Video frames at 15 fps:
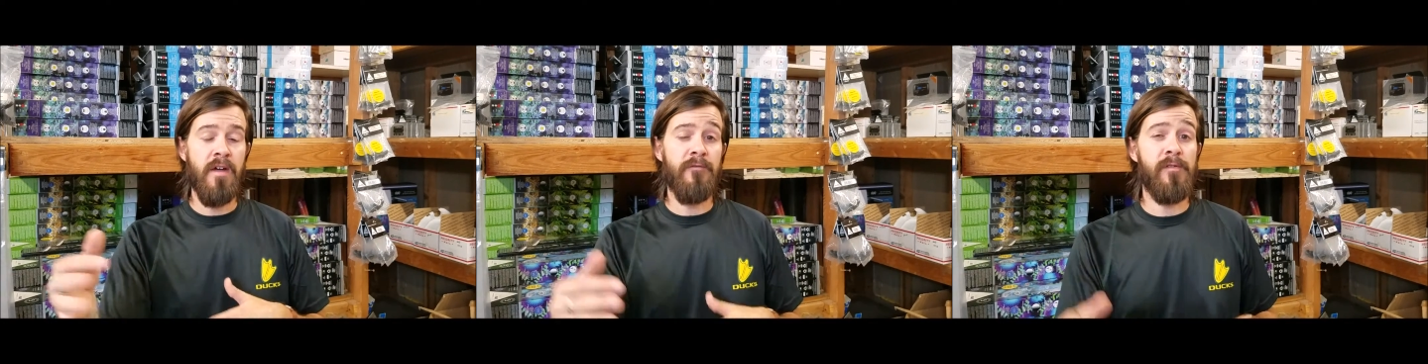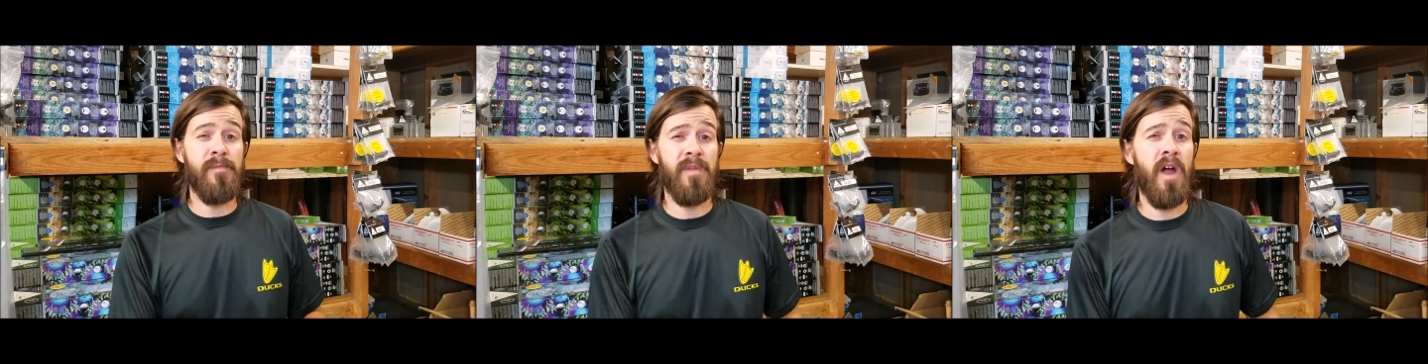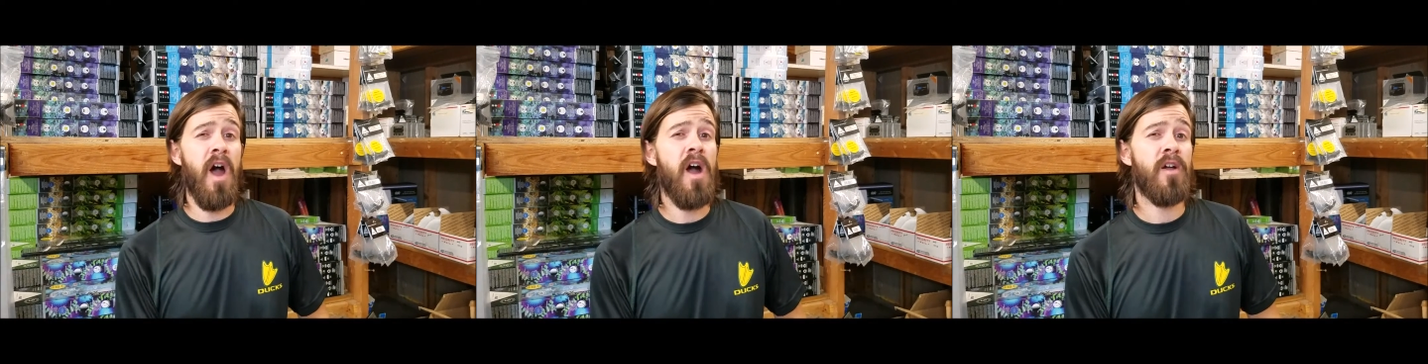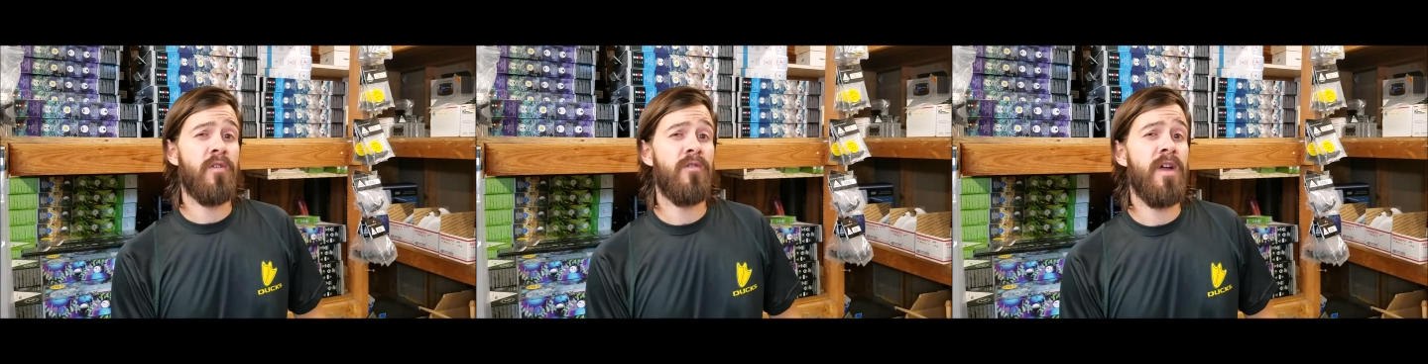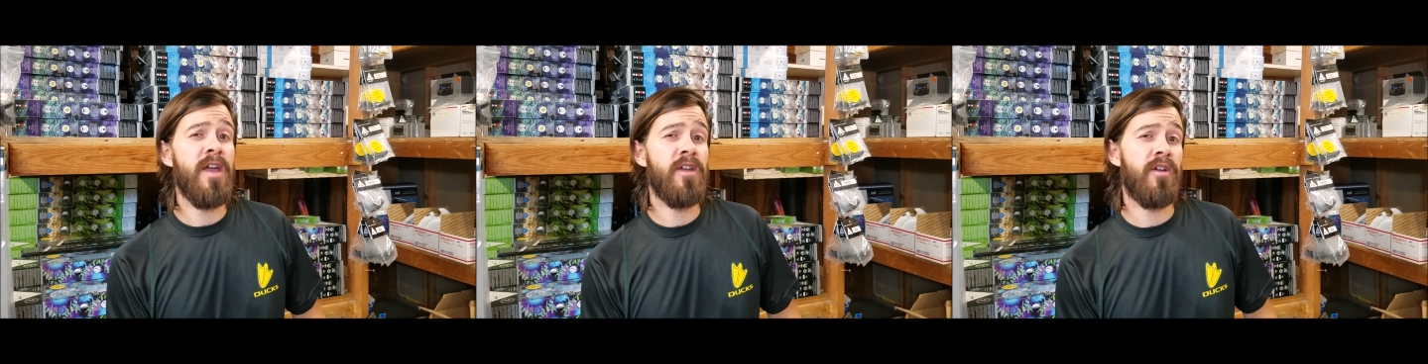From the
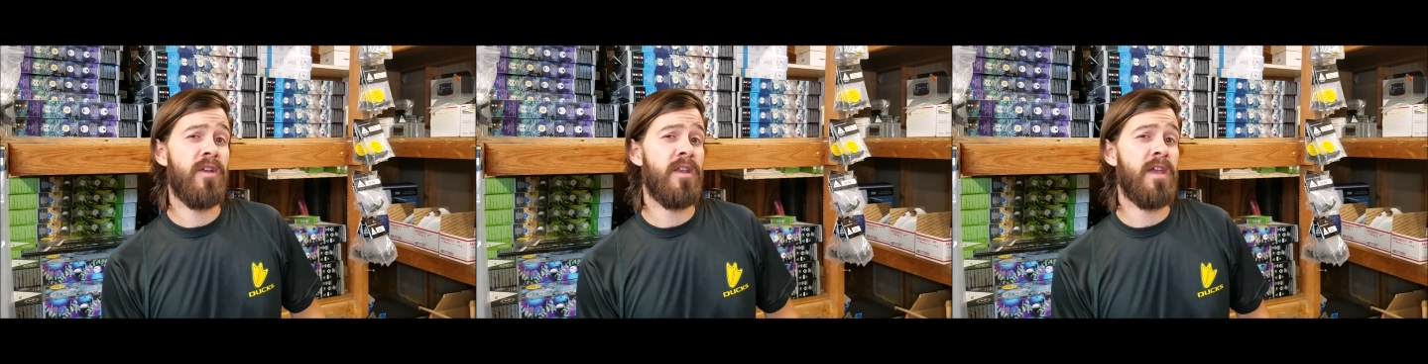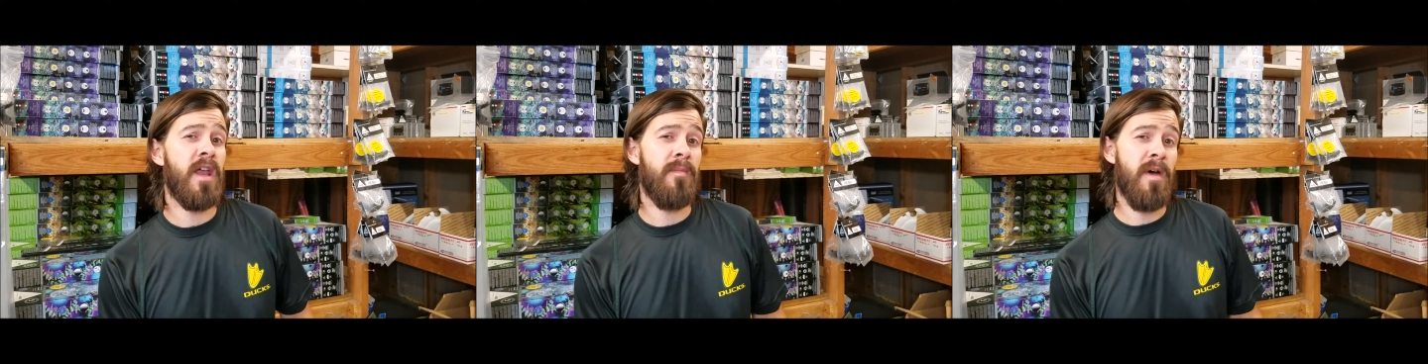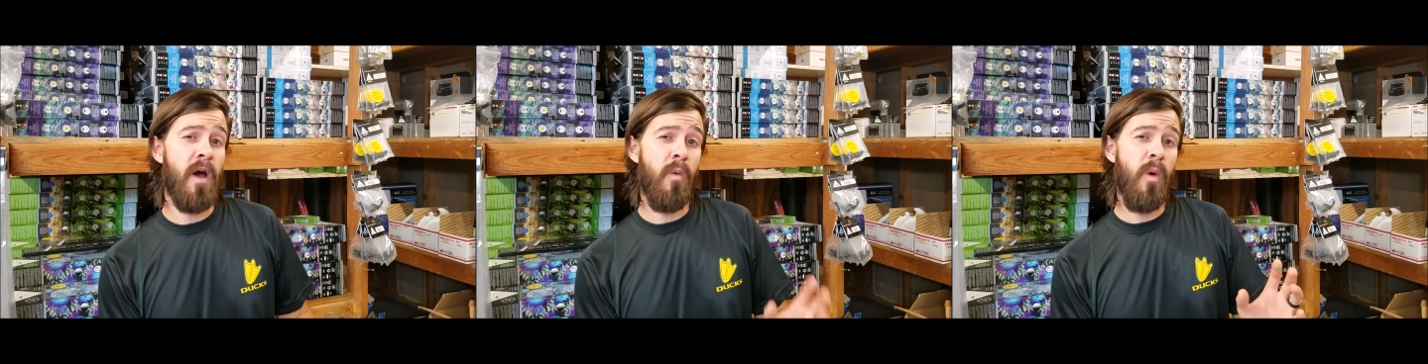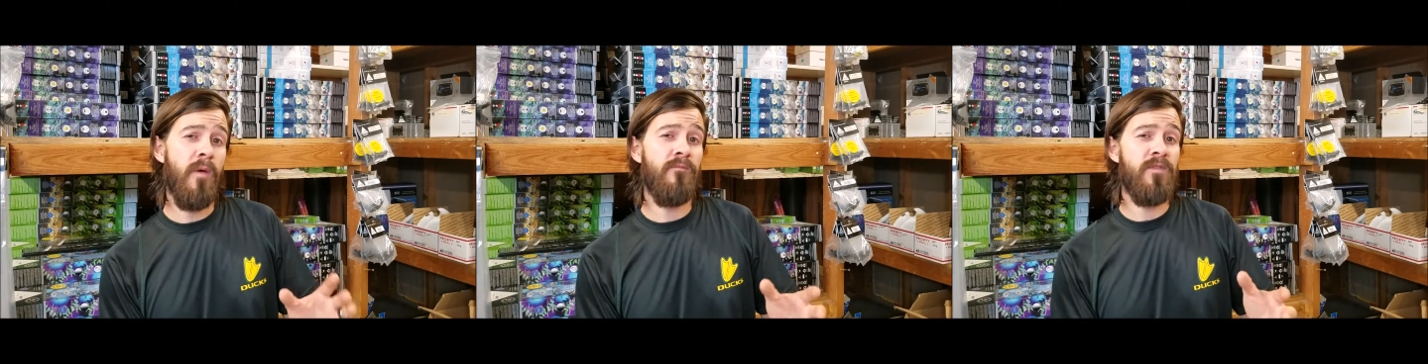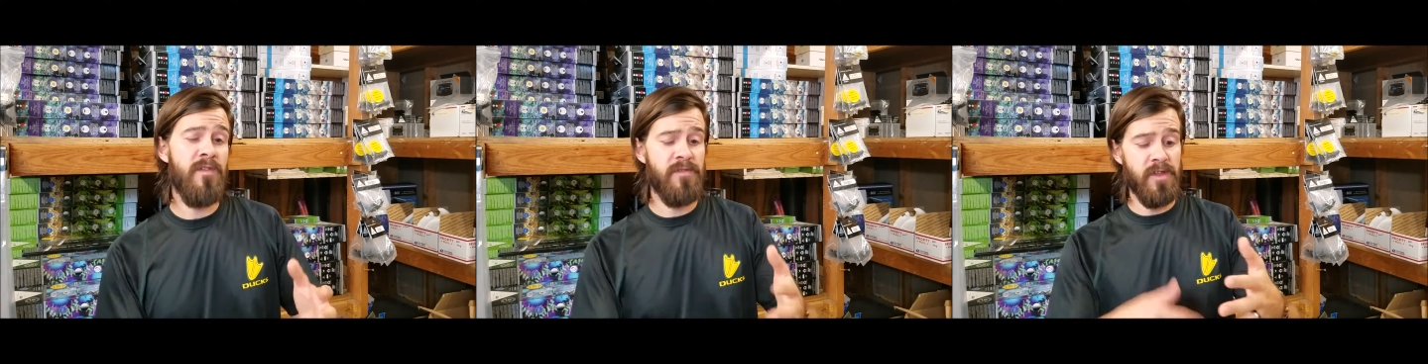Aquaray, you're going to get about
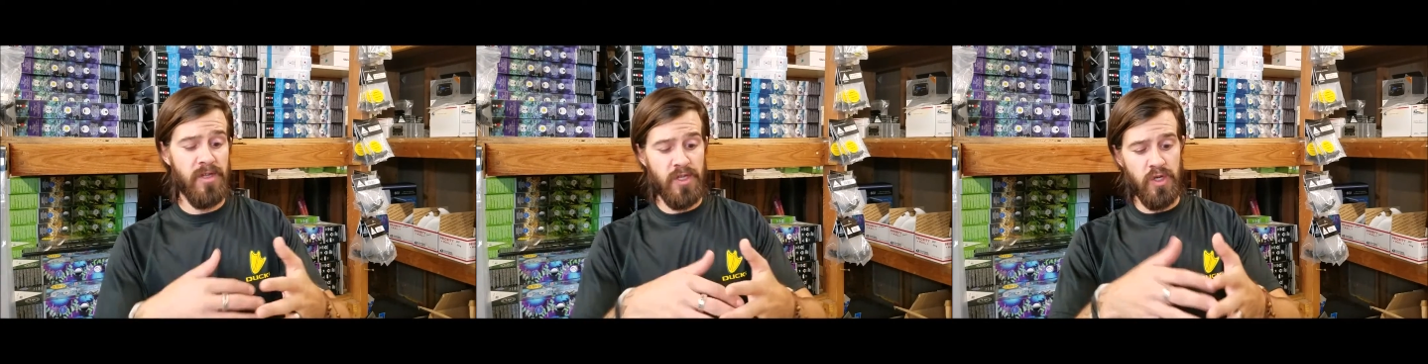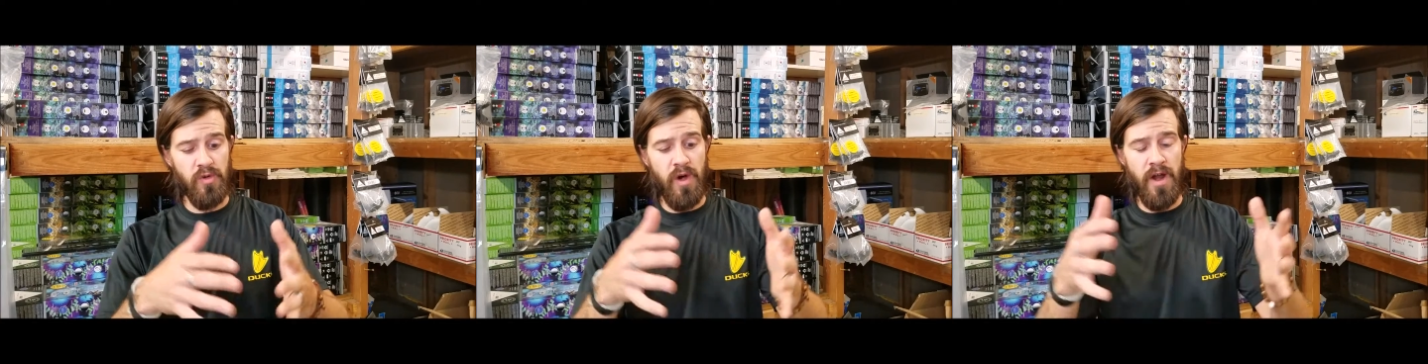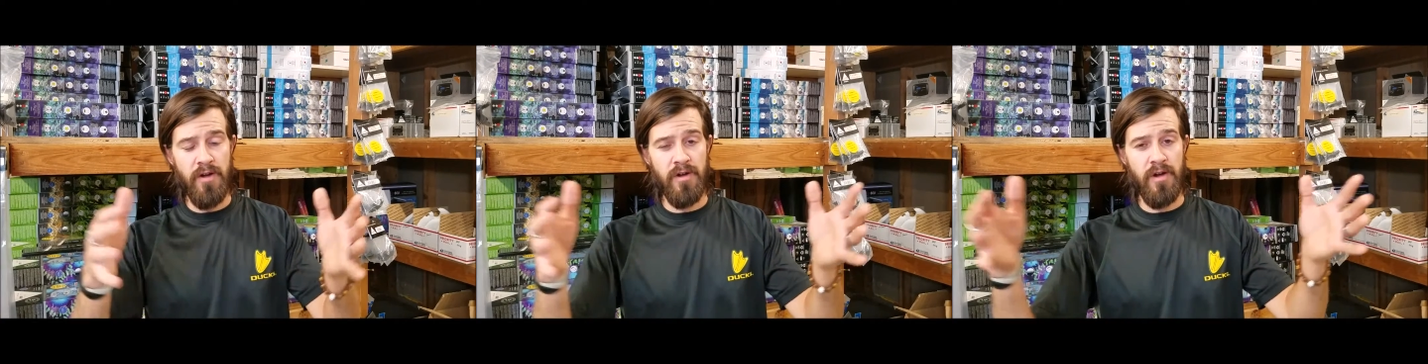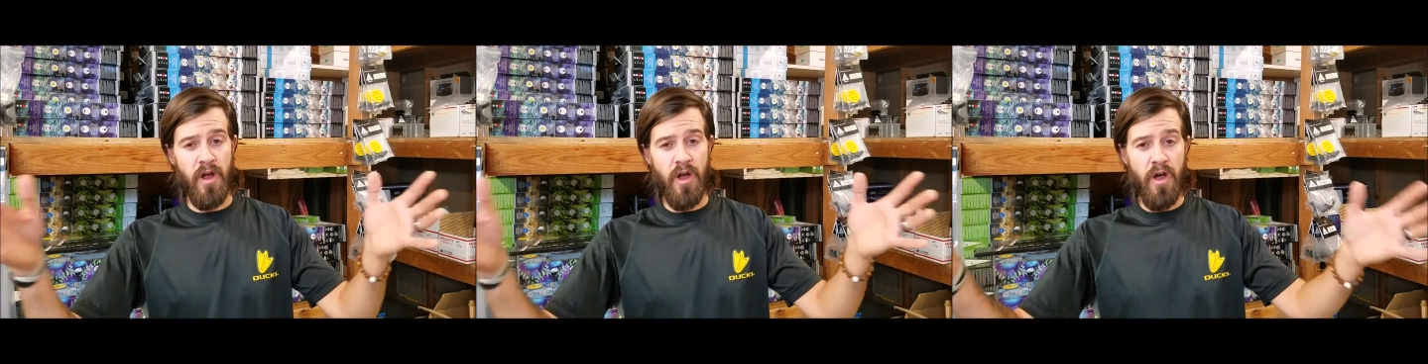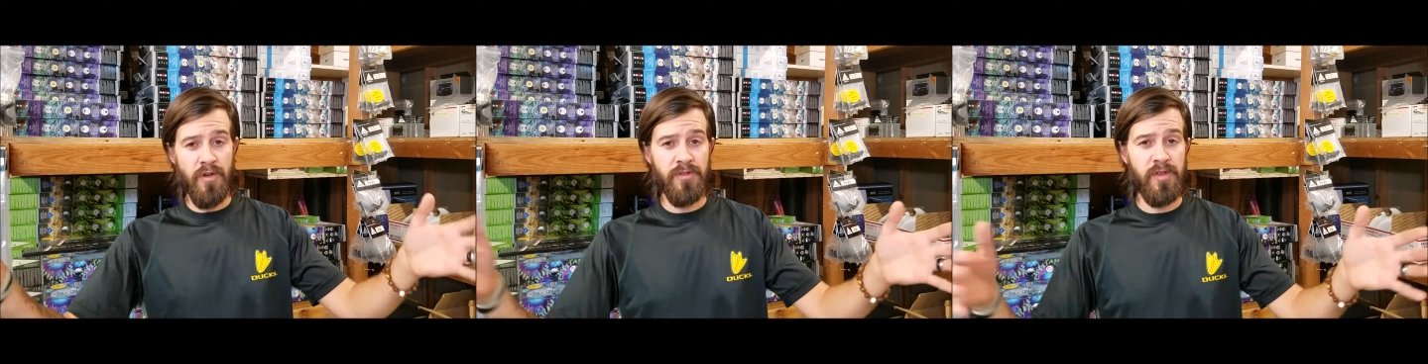150 to 200
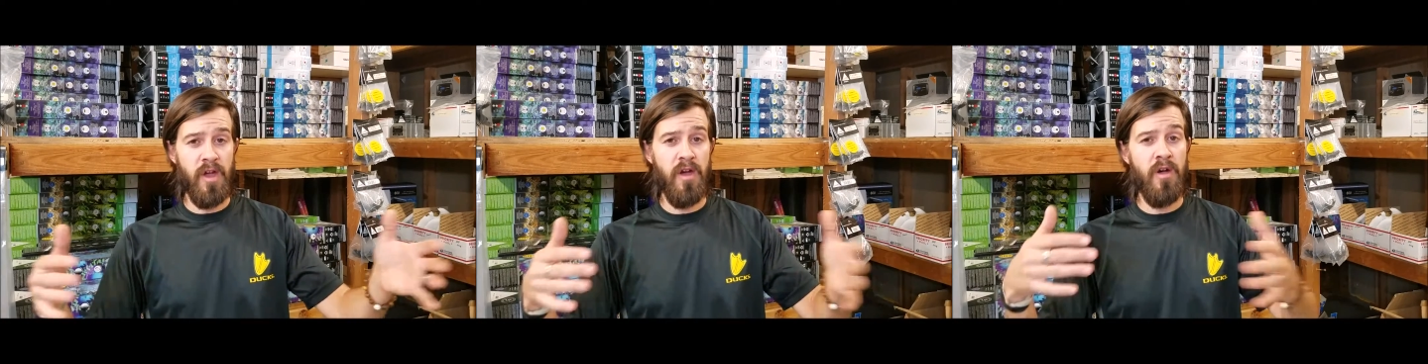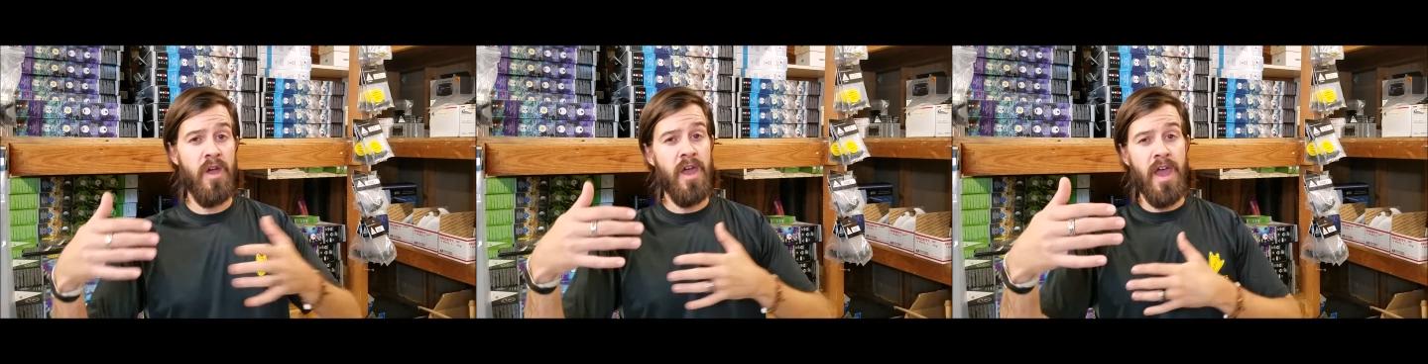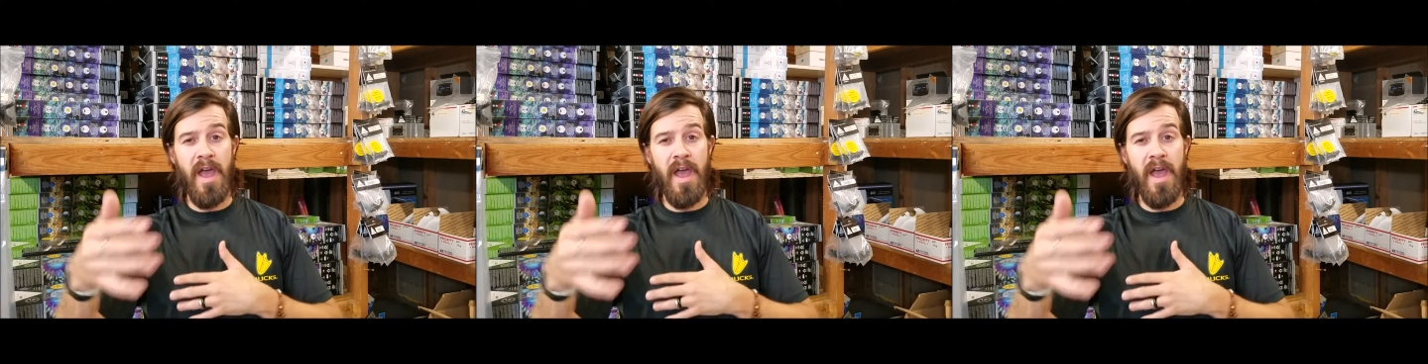also,